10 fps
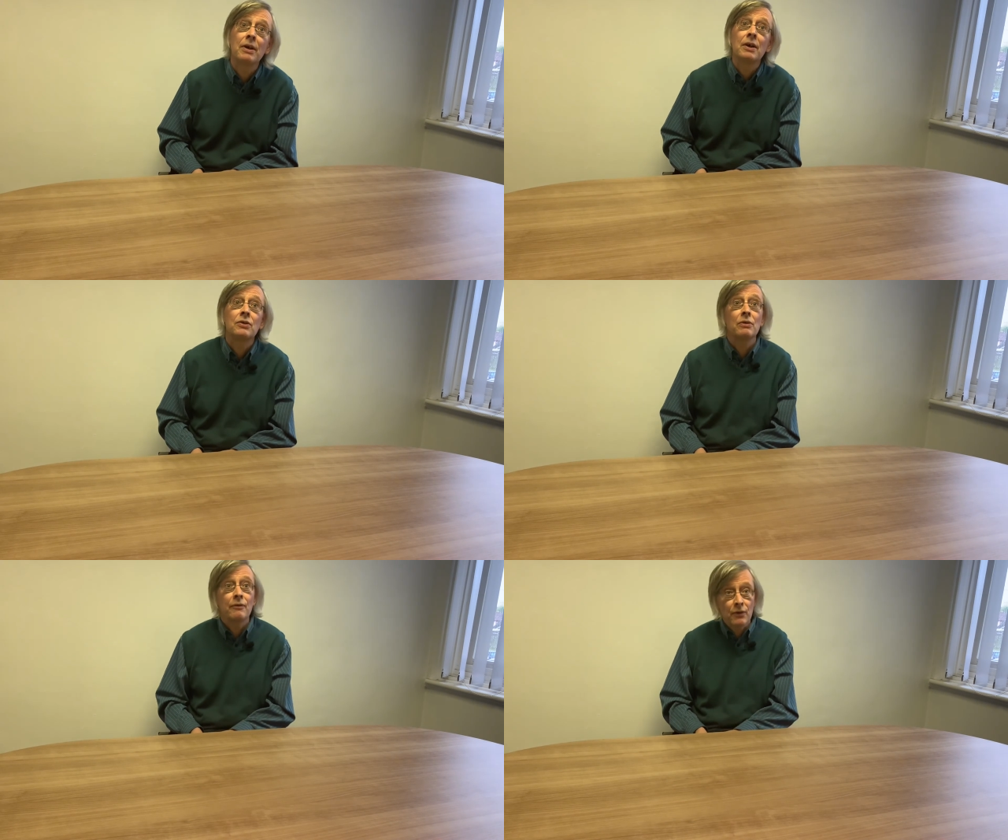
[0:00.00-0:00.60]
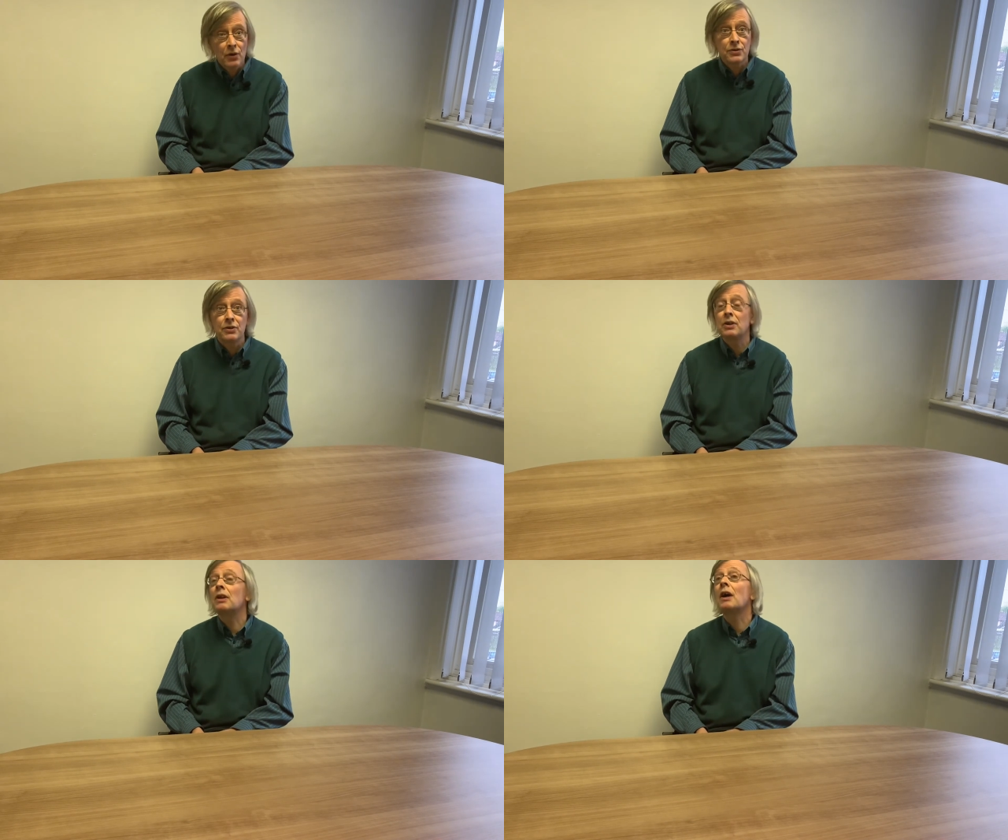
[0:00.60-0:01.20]
to reverse the
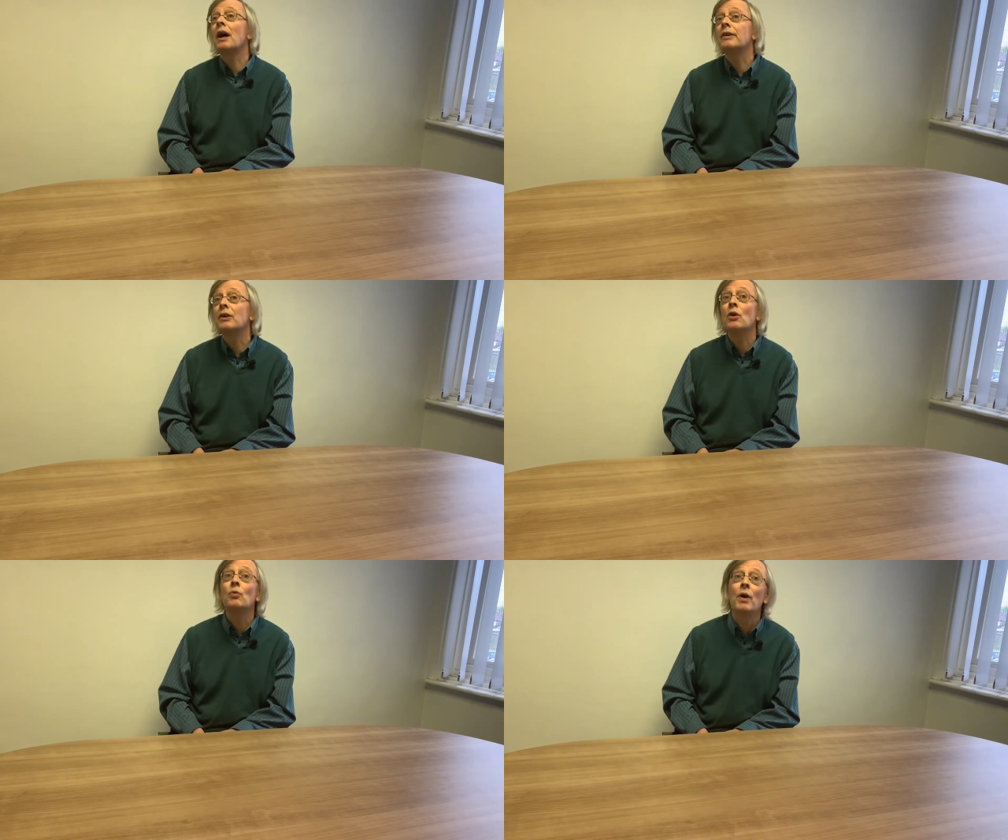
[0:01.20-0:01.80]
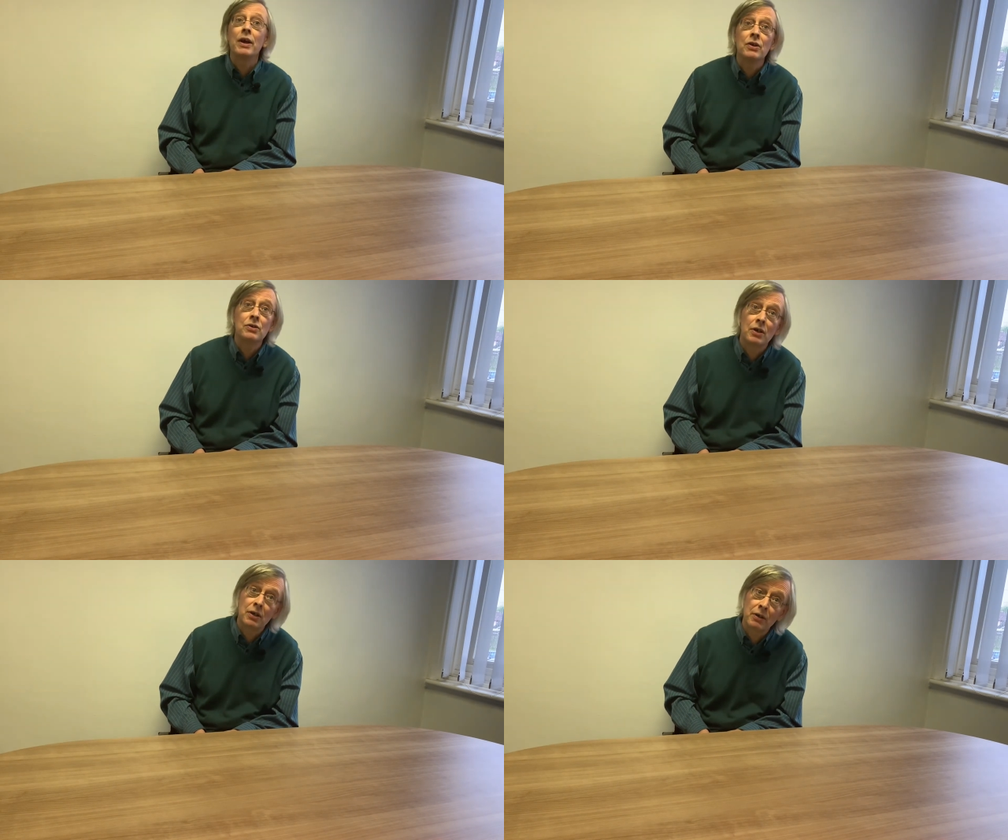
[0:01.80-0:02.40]
decline in a range
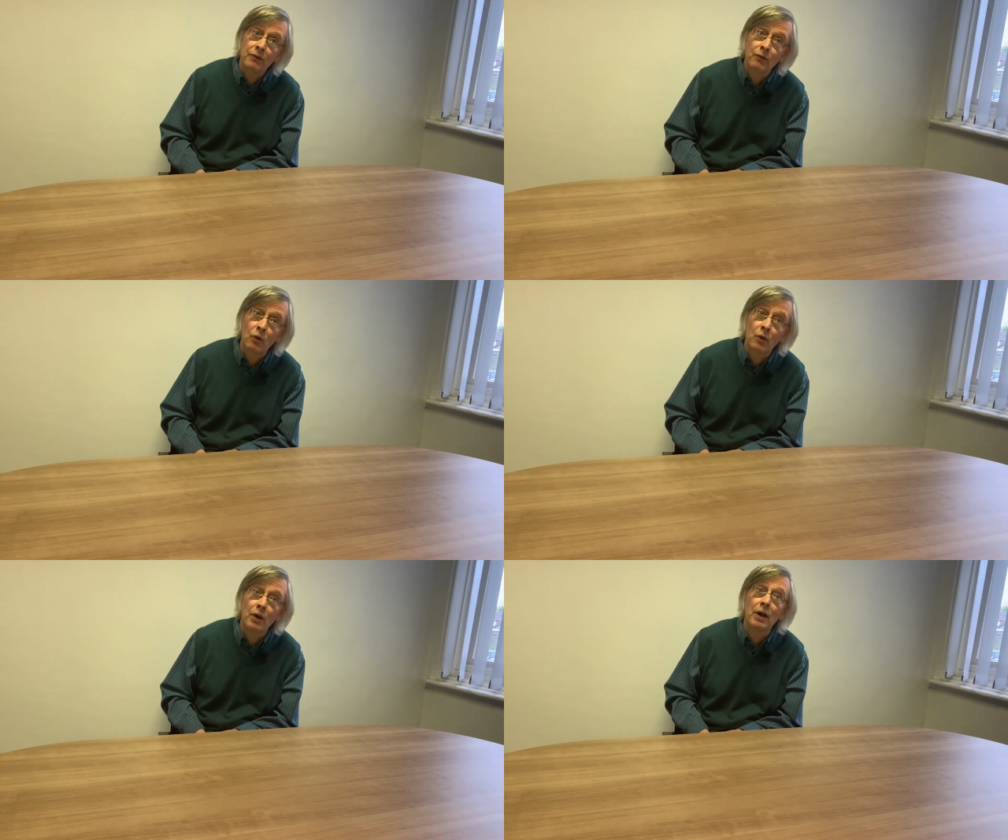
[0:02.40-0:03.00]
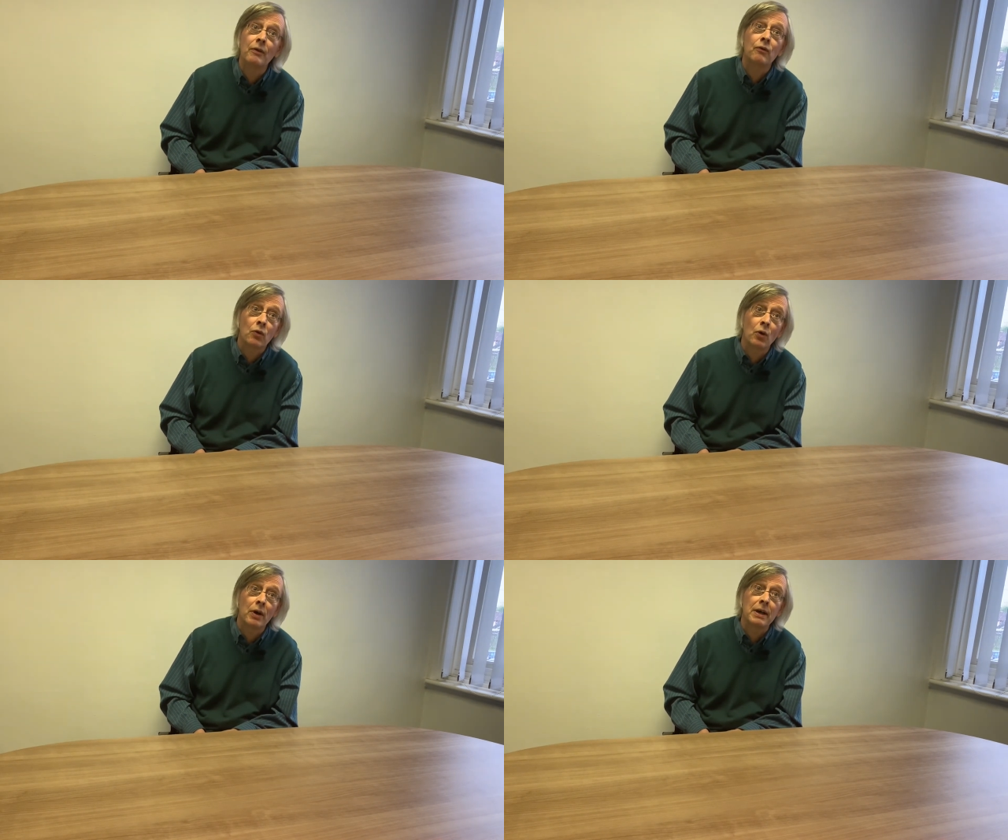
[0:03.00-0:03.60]
of fauna and flora.